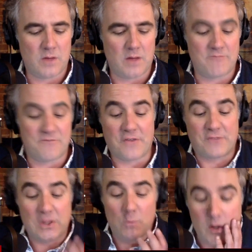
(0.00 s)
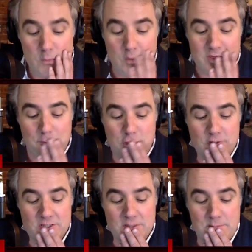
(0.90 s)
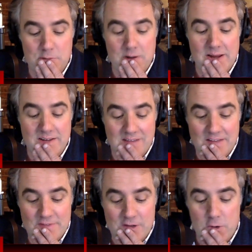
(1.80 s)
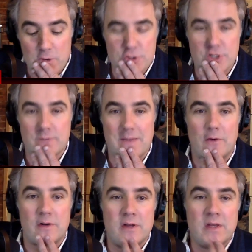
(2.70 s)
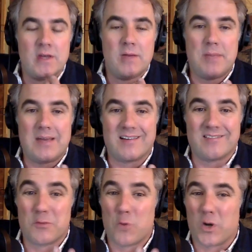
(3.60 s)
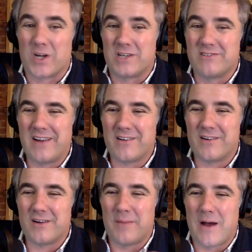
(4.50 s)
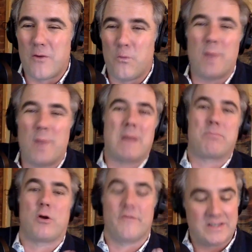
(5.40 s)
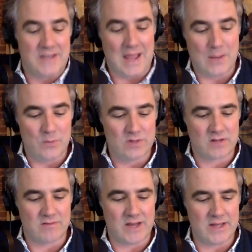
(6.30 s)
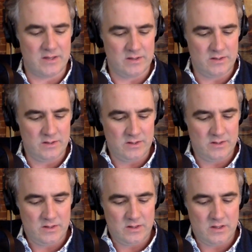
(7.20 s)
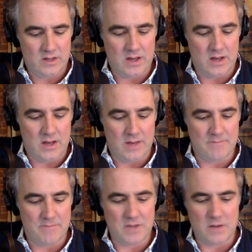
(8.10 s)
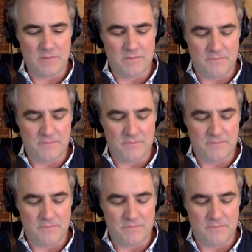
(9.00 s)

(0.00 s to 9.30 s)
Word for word: 51 with the prison break life coach about being a little more clear about what my perfect day would look like. Um, you know,